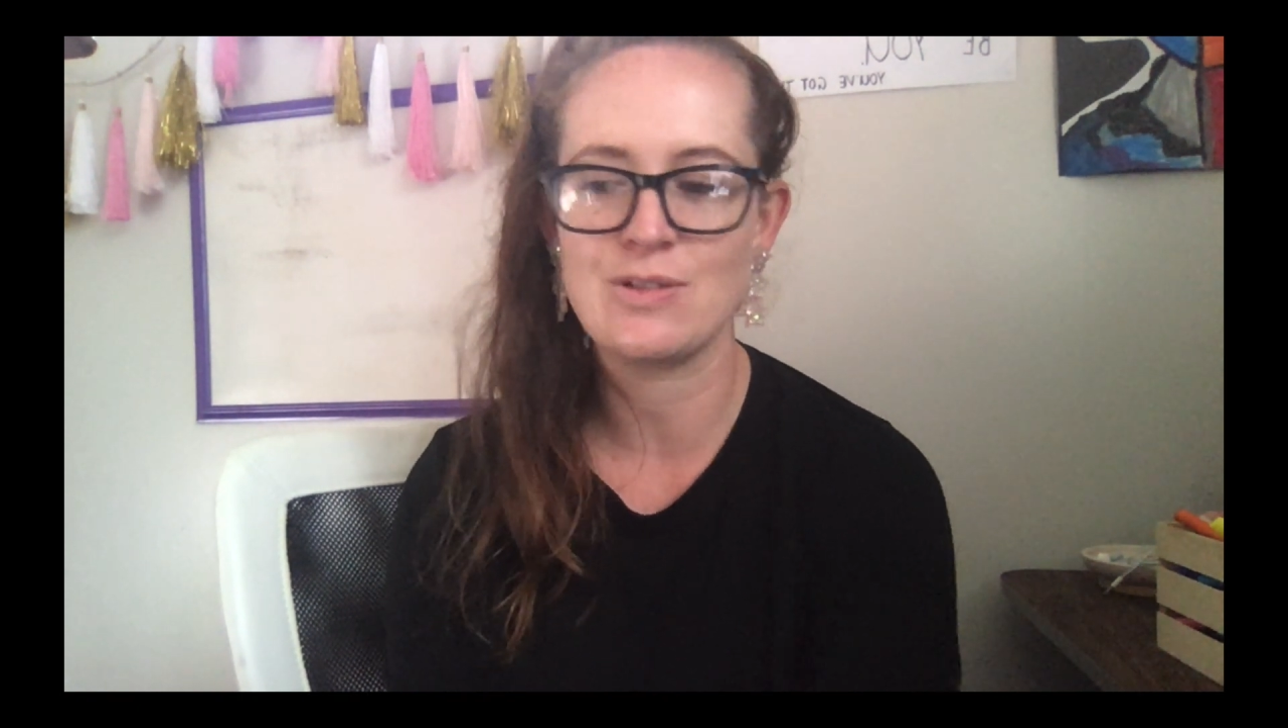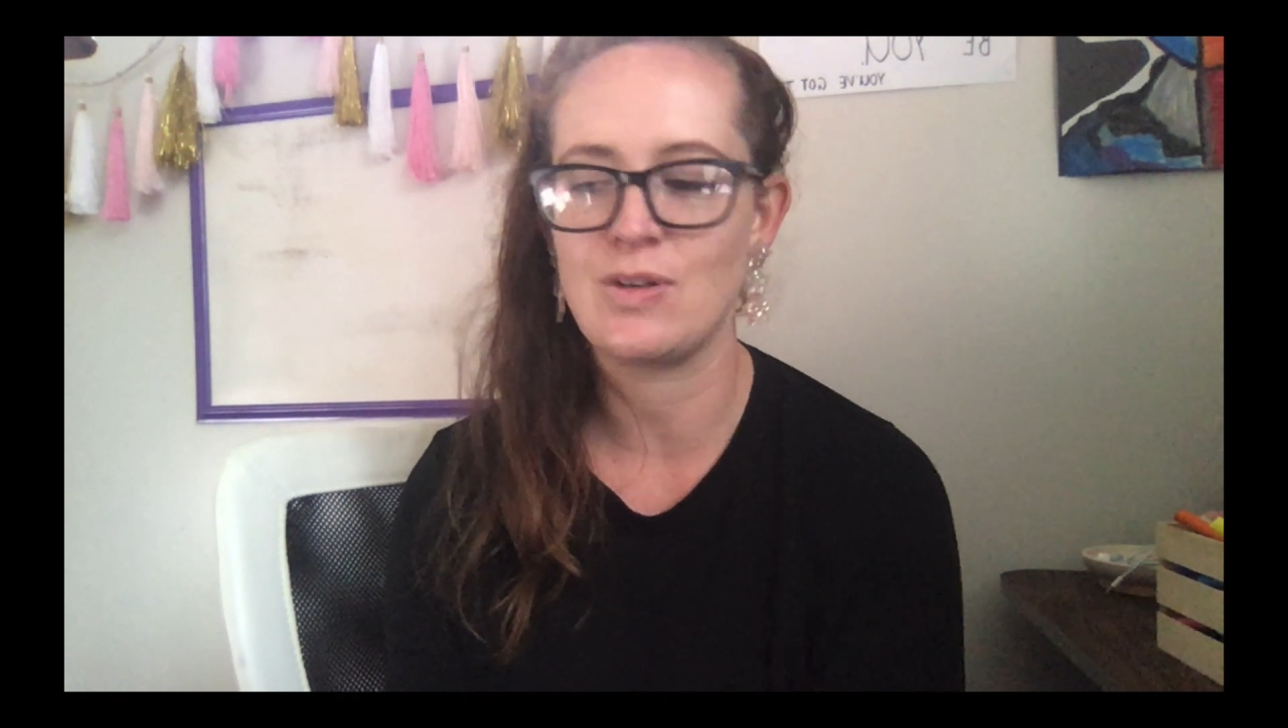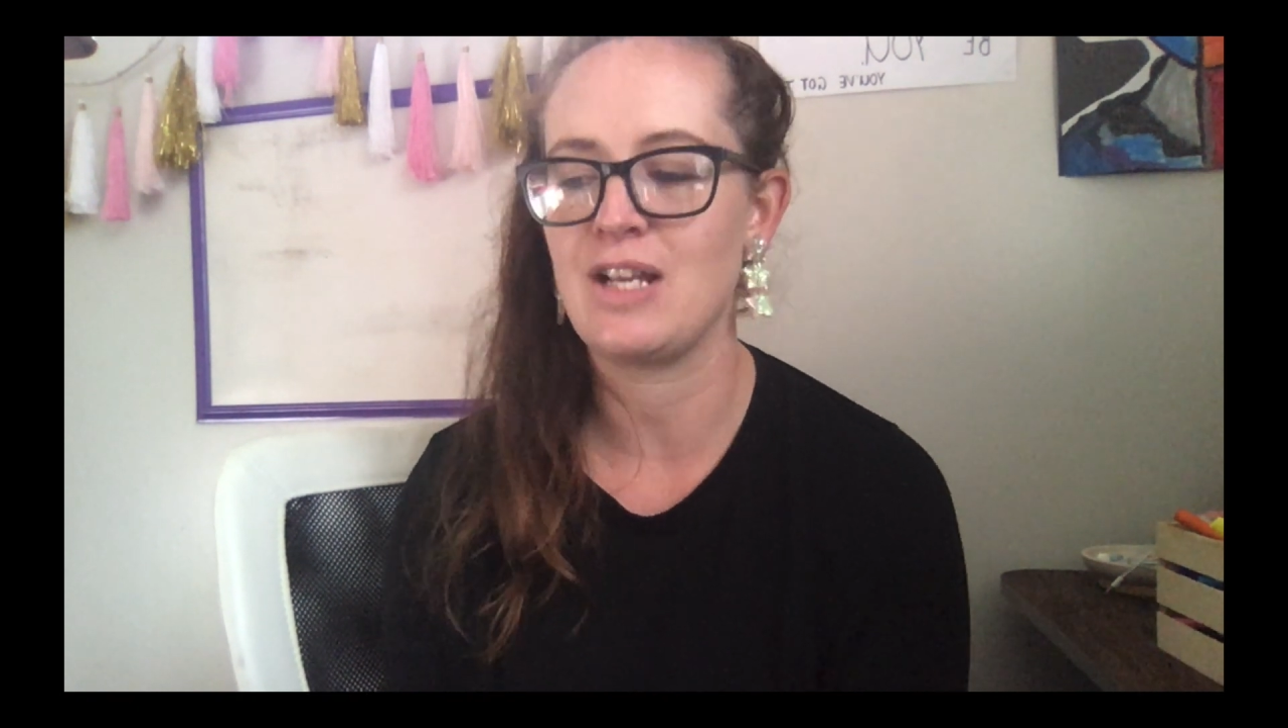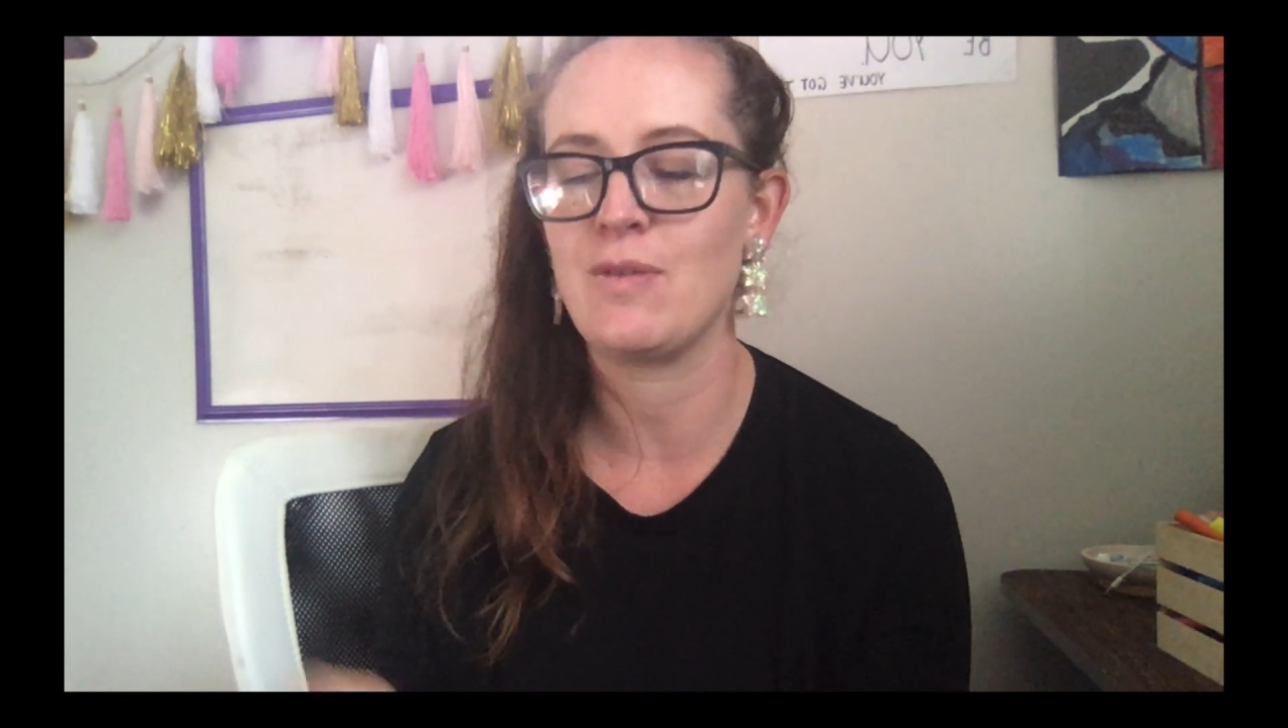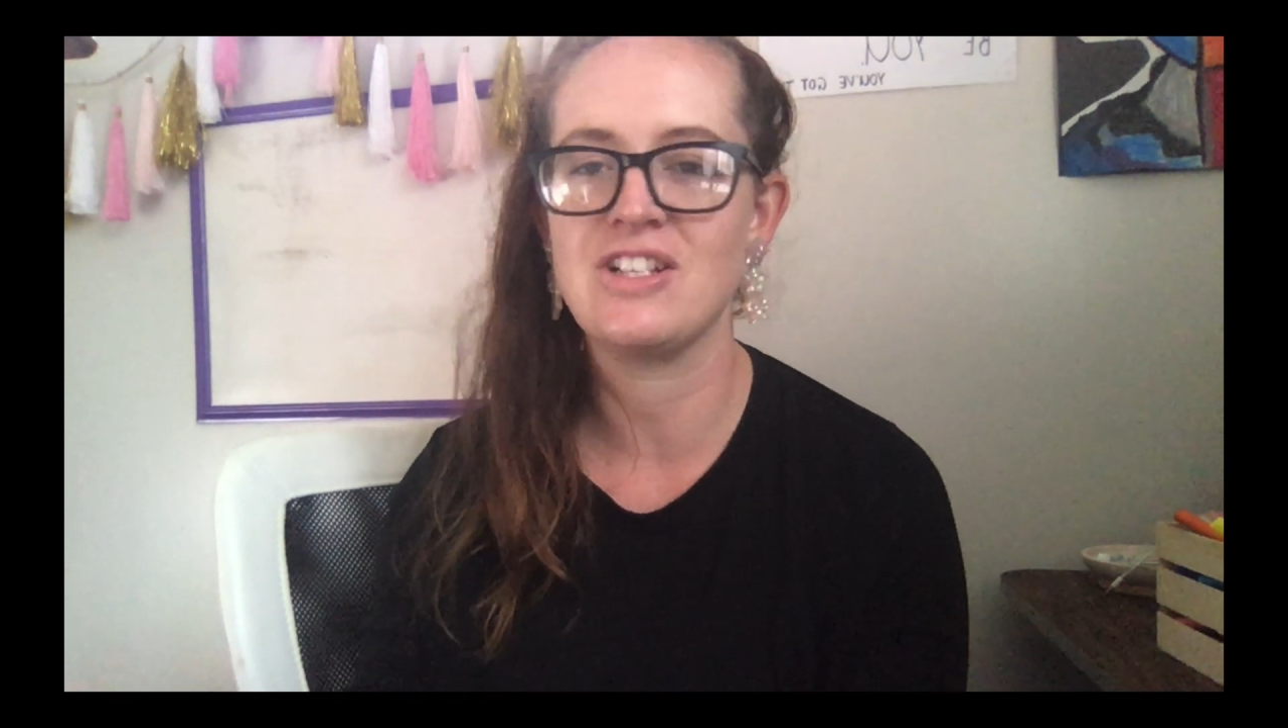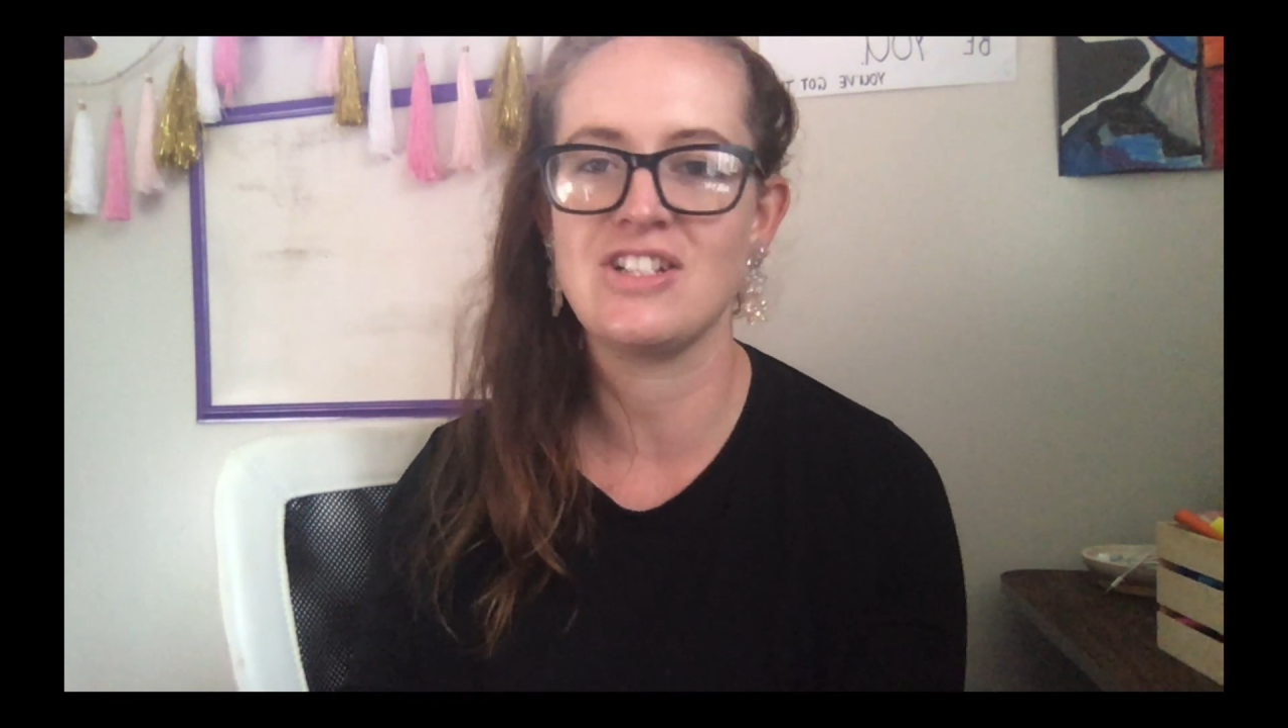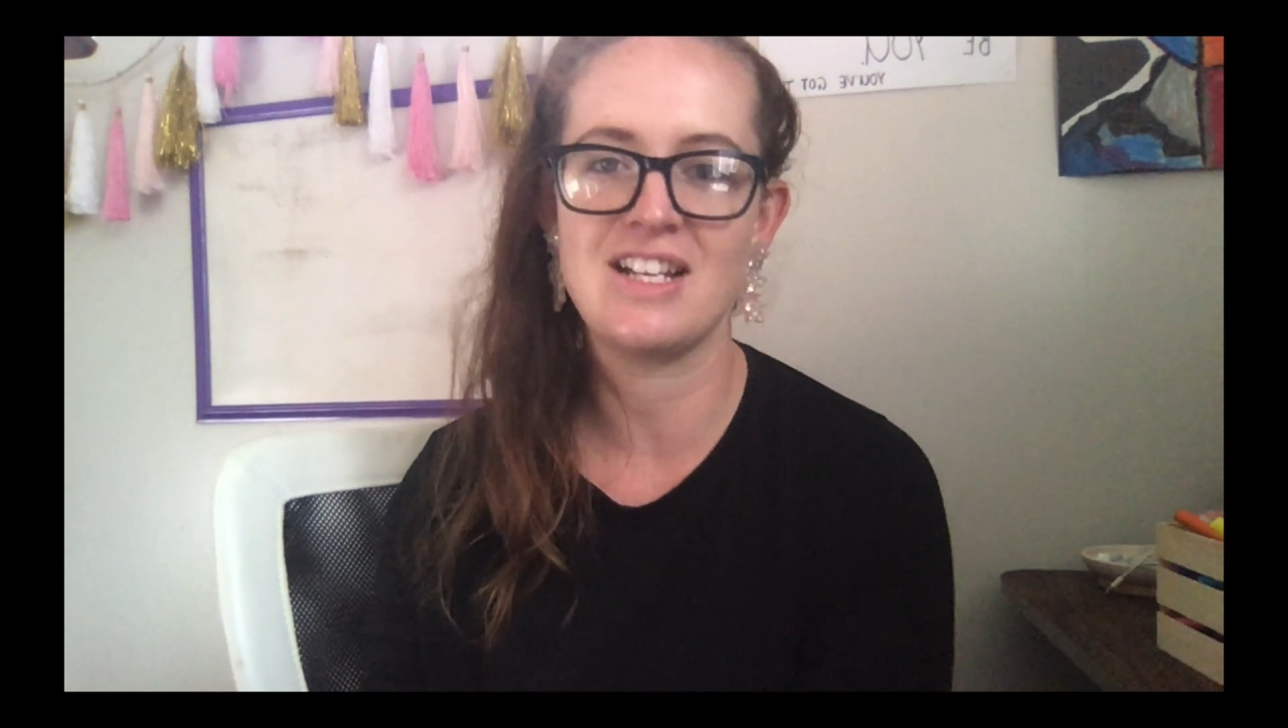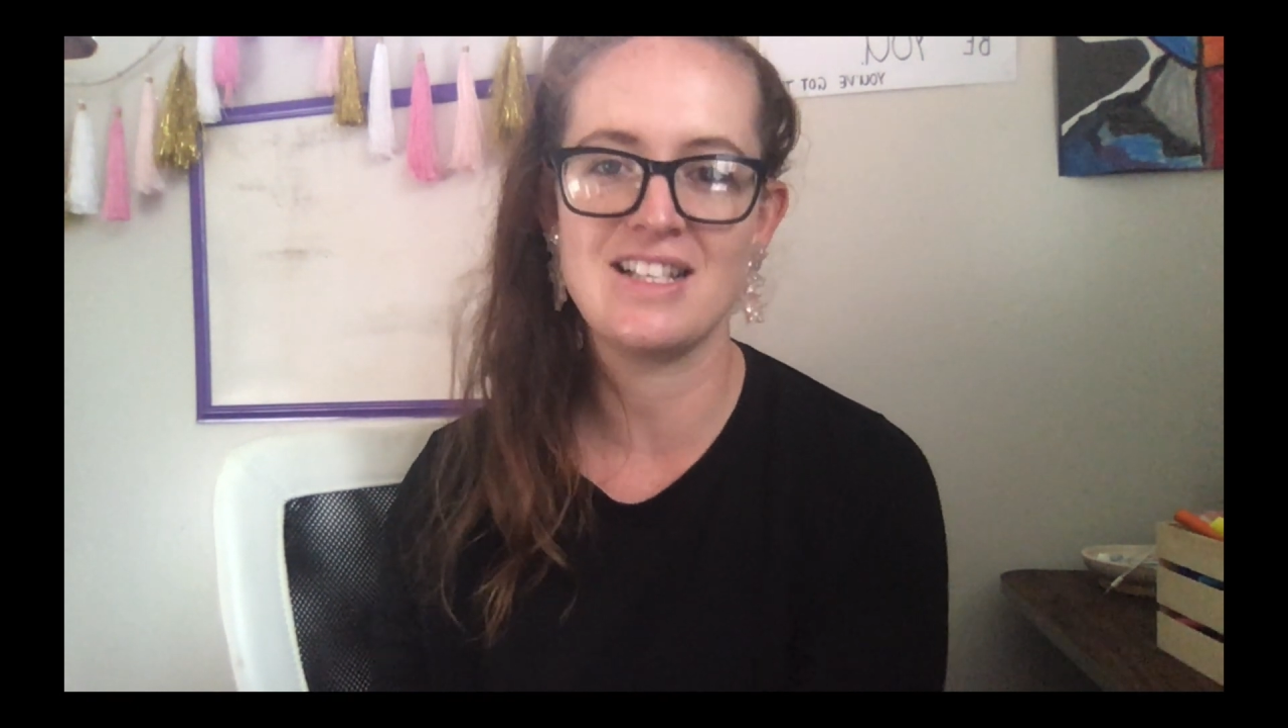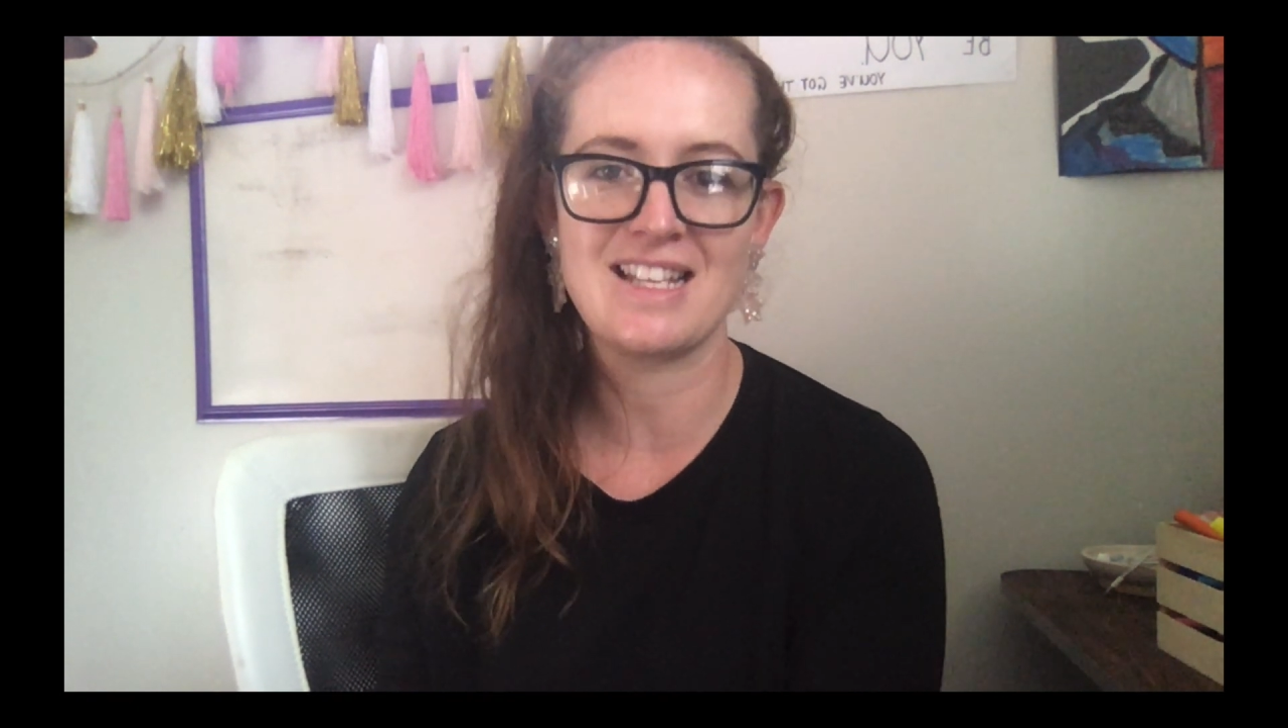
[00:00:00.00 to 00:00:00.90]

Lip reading: or any questions,